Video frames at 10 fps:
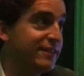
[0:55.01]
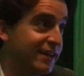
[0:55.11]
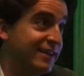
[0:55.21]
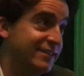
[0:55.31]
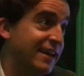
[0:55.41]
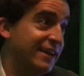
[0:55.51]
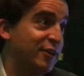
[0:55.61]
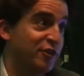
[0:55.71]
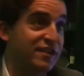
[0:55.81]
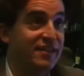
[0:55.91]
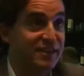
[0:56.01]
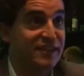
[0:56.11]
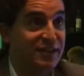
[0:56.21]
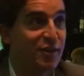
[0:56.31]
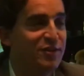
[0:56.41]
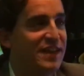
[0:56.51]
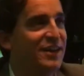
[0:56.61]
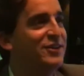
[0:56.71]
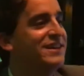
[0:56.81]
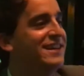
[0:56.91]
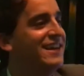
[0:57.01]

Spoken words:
I can understand that as an adult now.